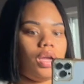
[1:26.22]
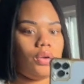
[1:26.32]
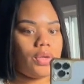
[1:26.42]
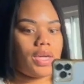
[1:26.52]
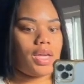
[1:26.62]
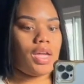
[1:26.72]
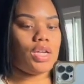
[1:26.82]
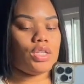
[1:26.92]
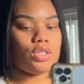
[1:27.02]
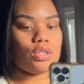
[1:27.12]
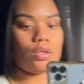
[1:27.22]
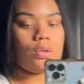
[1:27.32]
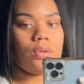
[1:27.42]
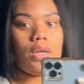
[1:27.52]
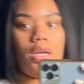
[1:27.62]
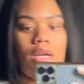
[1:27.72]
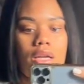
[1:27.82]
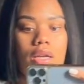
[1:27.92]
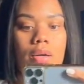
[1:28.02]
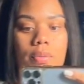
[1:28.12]
Okay, so
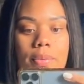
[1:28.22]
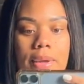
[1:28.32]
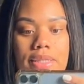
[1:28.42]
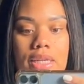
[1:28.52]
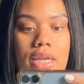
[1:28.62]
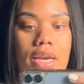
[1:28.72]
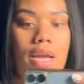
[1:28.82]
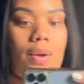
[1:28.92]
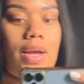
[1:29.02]
we're about to head out.